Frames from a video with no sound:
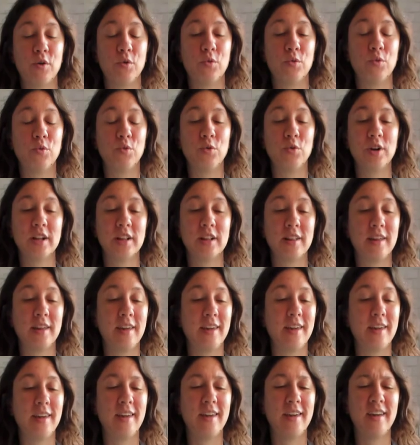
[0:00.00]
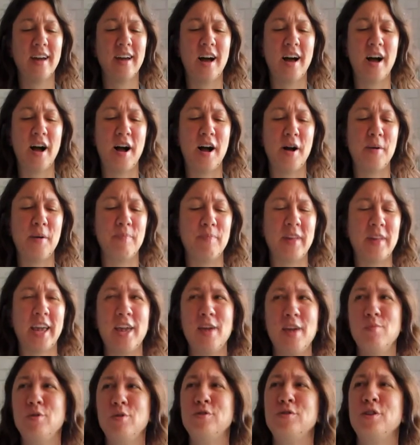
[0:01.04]
really, I
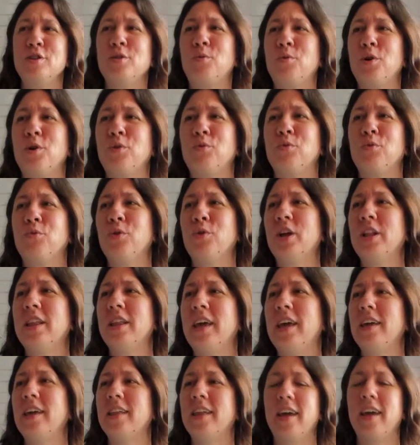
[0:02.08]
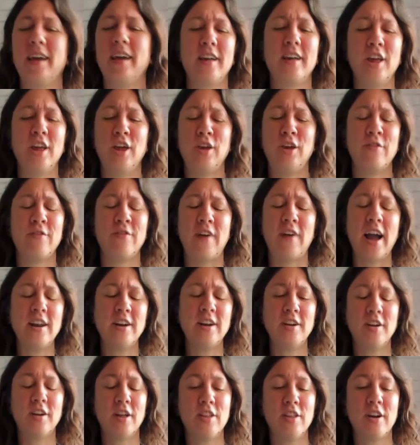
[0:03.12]
keep using the word really, like
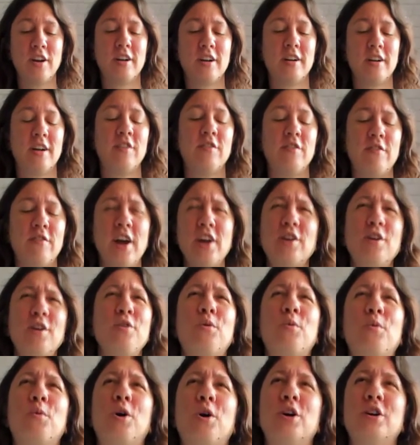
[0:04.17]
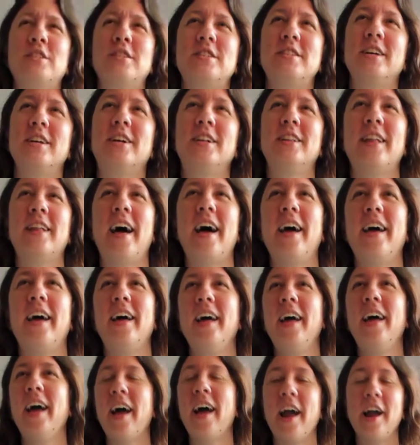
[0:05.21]
find other words, Nicolette.
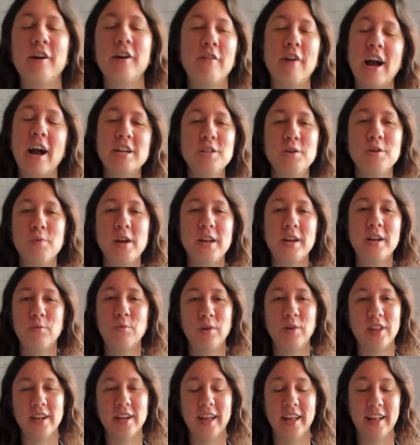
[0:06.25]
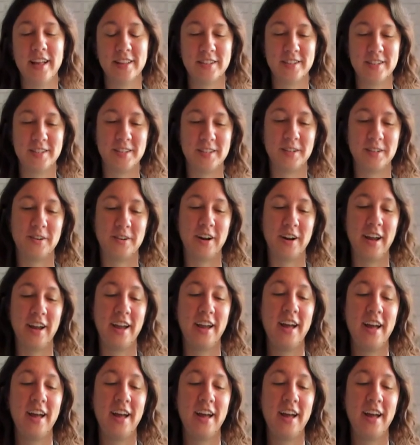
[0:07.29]
I graduated with an English degree.